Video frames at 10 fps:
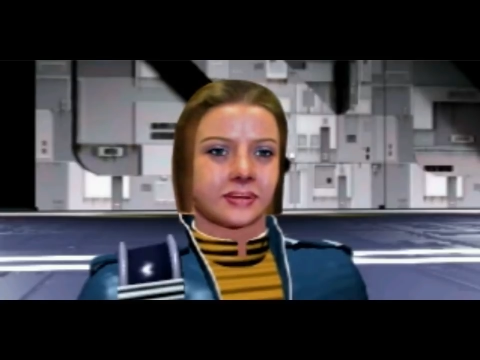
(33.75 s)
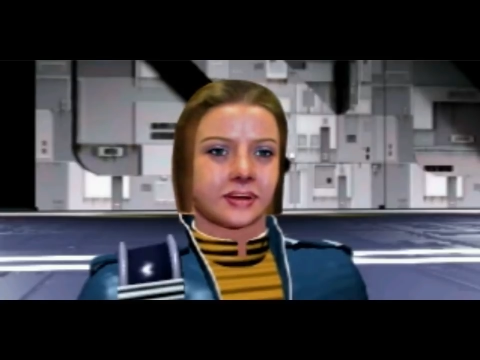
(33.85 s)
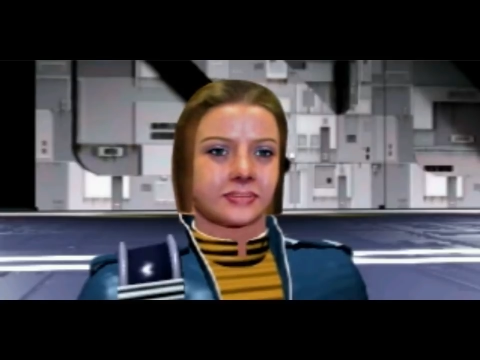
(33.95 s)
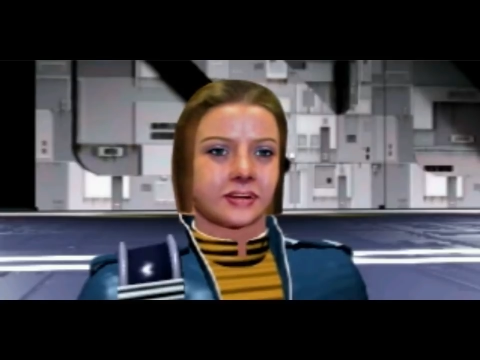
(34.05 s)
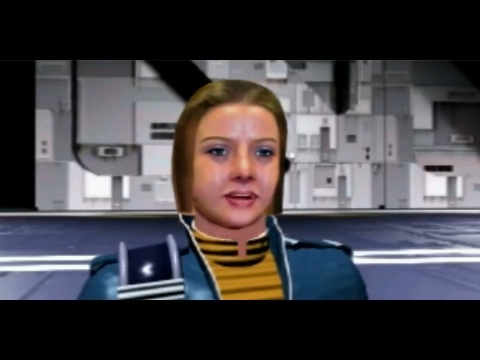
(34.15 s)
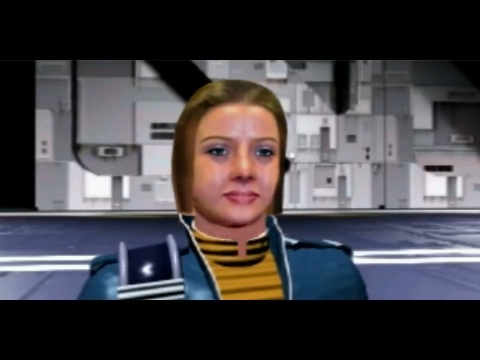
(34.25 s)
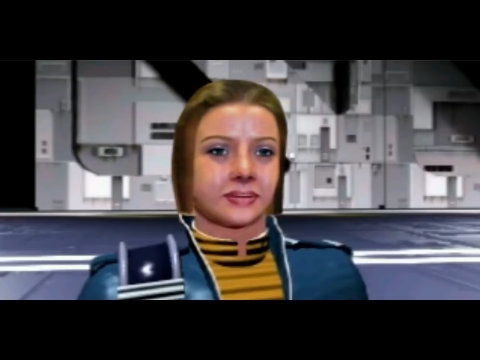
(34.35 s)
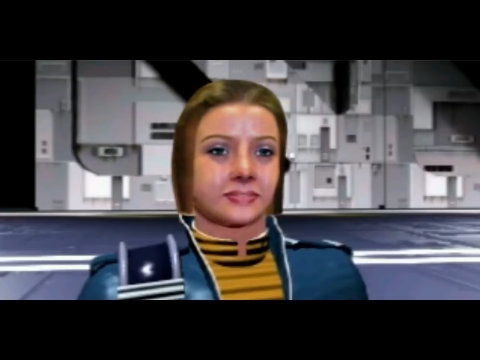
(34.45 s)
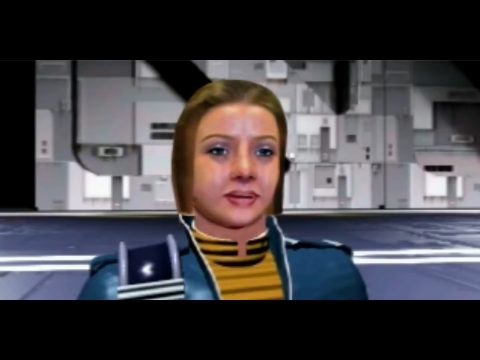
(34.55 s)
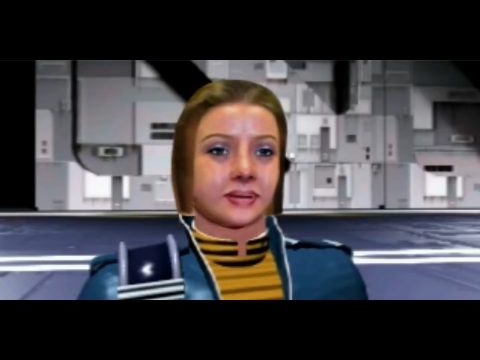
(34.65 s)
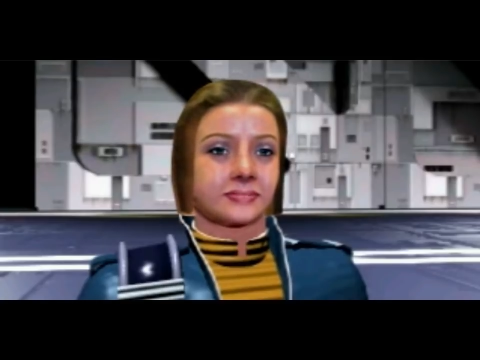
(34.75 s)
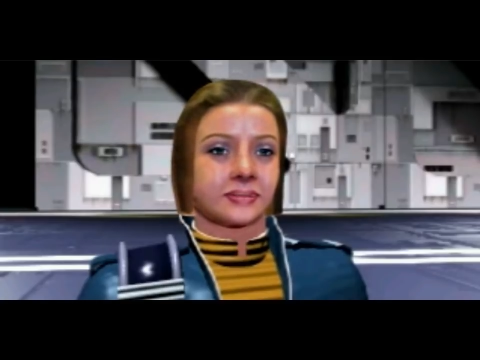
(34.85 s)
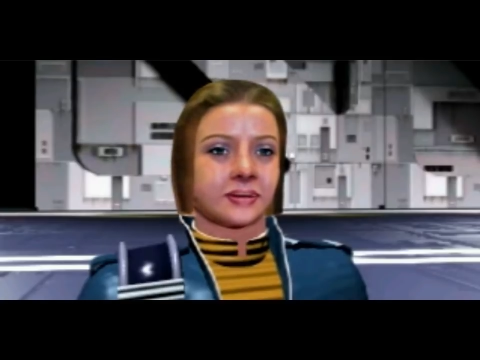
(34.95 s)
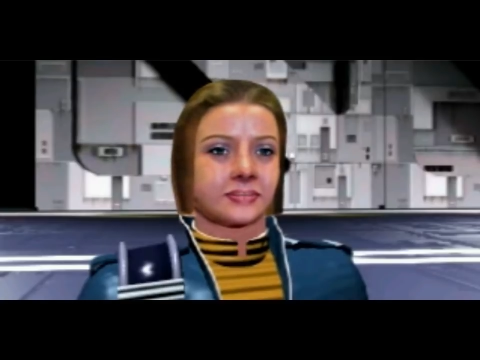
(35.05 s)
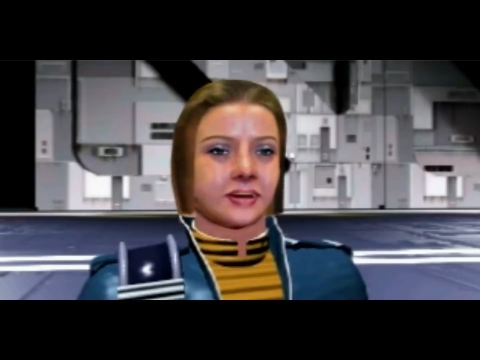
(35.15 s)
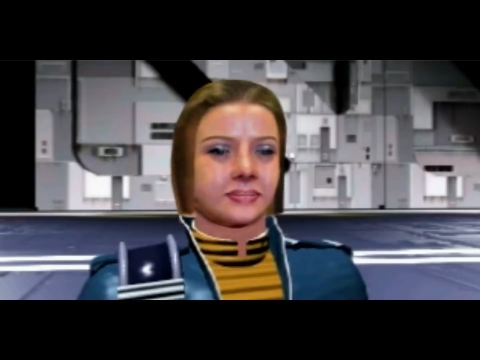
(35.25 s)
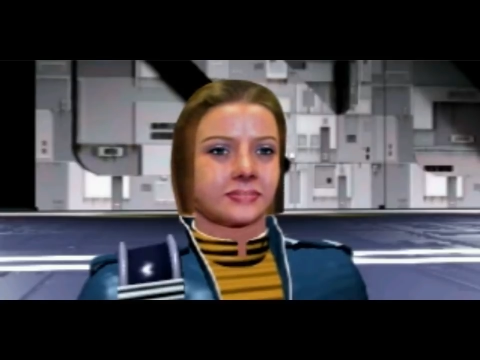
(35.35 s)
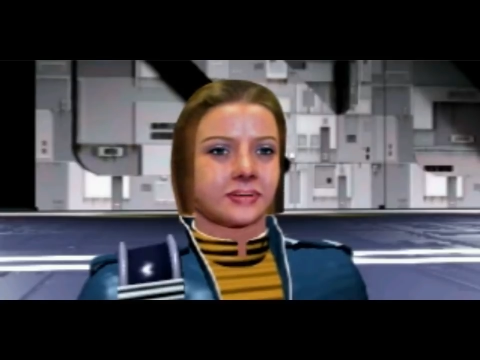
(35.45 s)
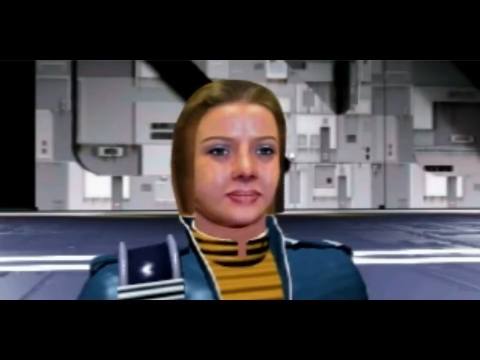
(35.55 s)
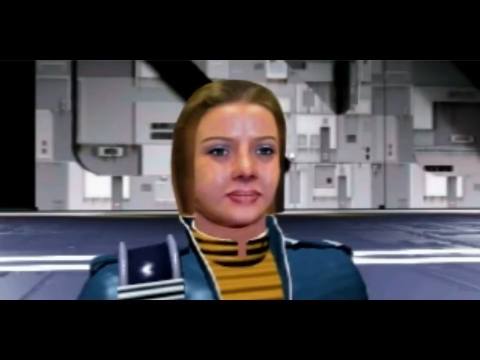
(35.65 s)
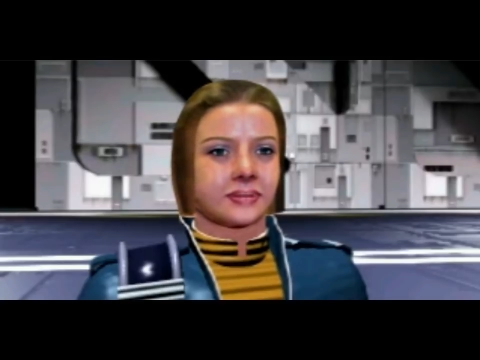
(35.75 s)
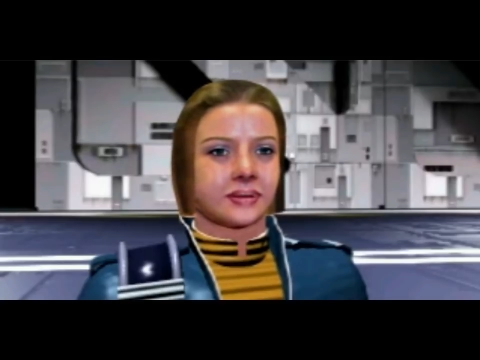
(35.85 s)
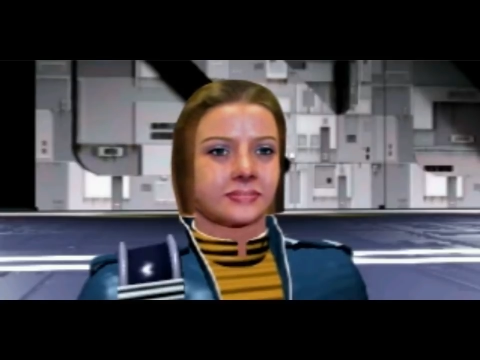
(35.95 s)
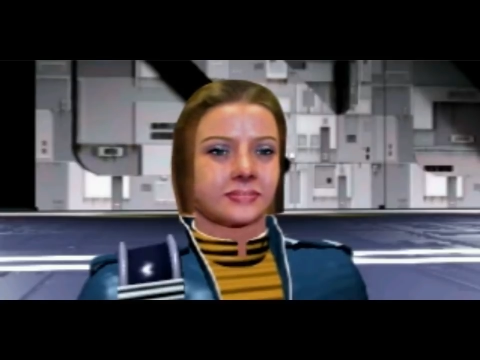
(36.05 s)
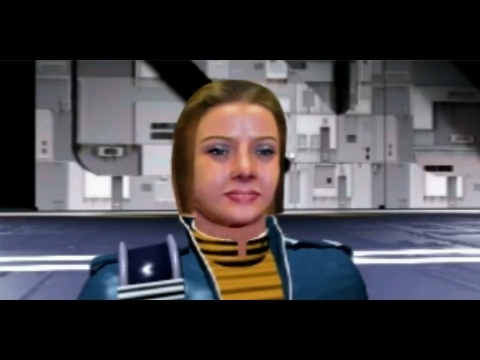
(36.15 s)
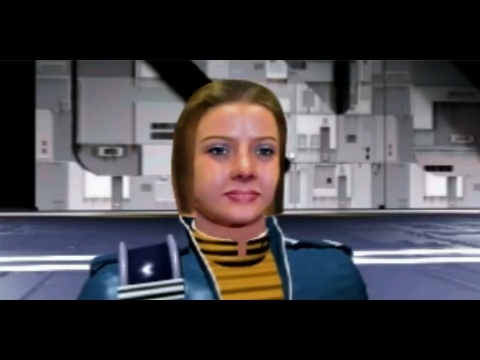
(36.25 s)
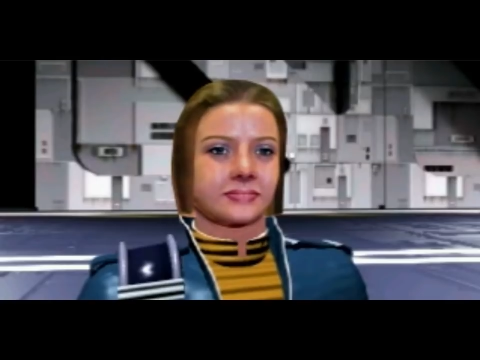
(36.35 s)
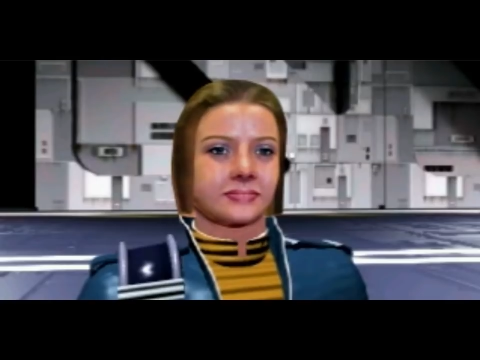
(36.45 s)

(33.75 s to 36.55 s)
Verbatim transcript: All that just to get kidnapped by pirates?